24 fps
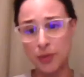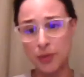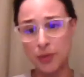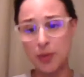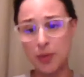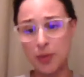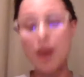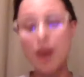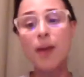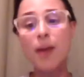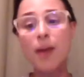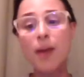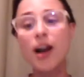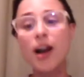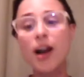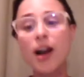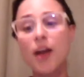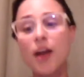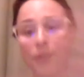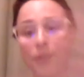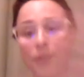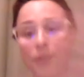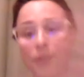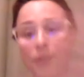room, among
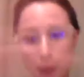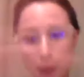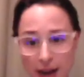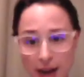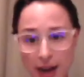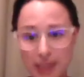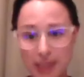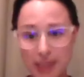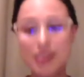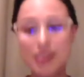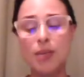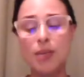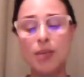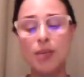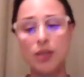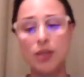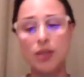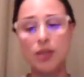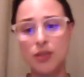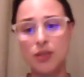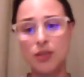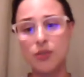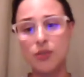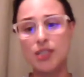other wagons that were
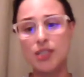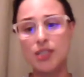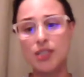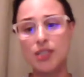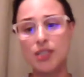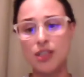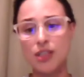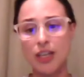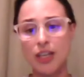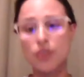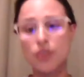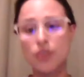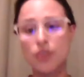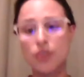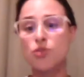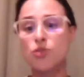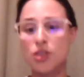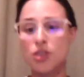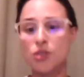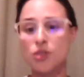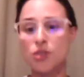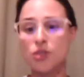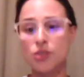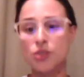used in like the
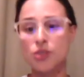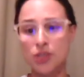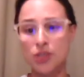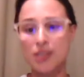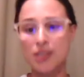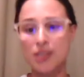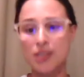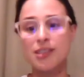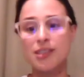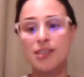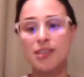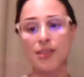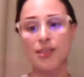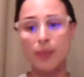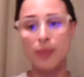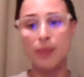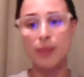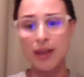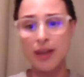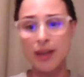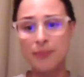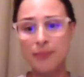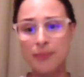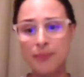traditional circus
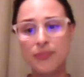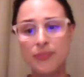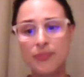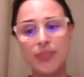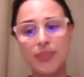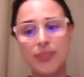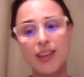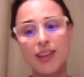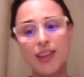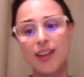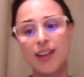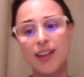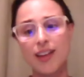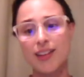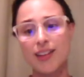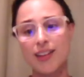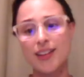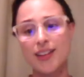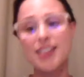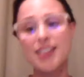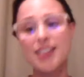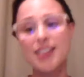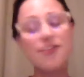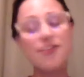display.
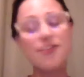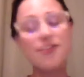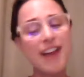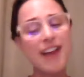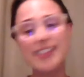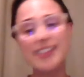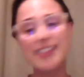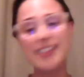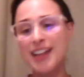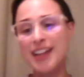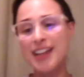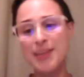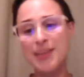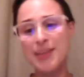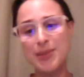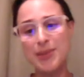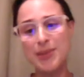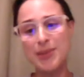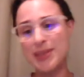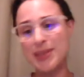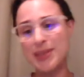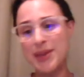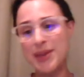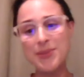It's a fascinating
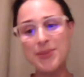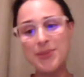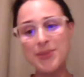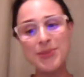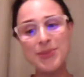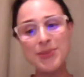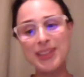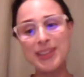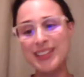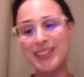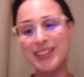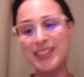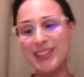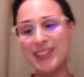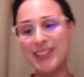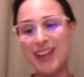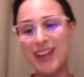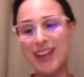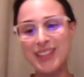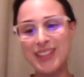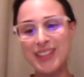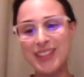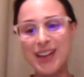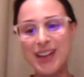museum. You really do
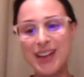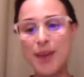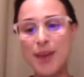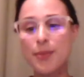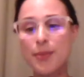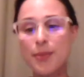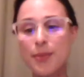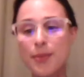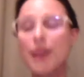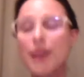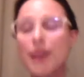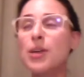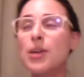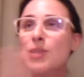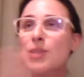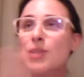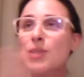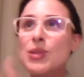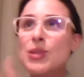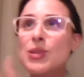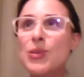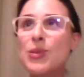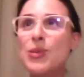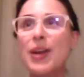have to come. But once
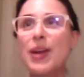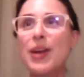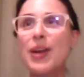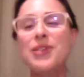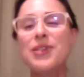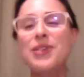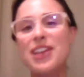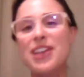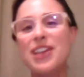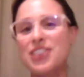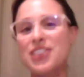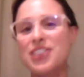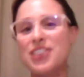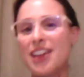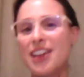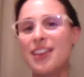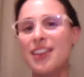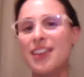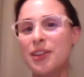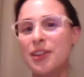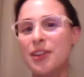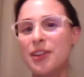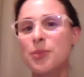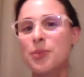we do the renovation, I
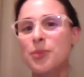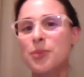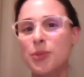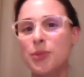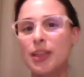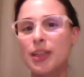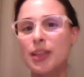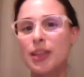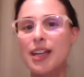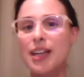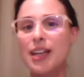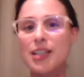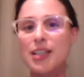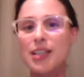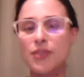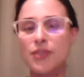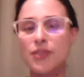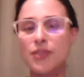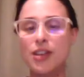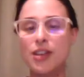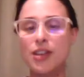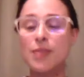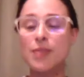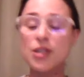think it'll be really nice
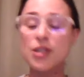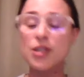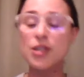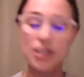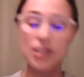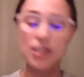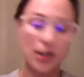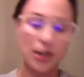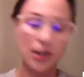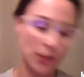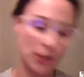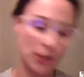for especially our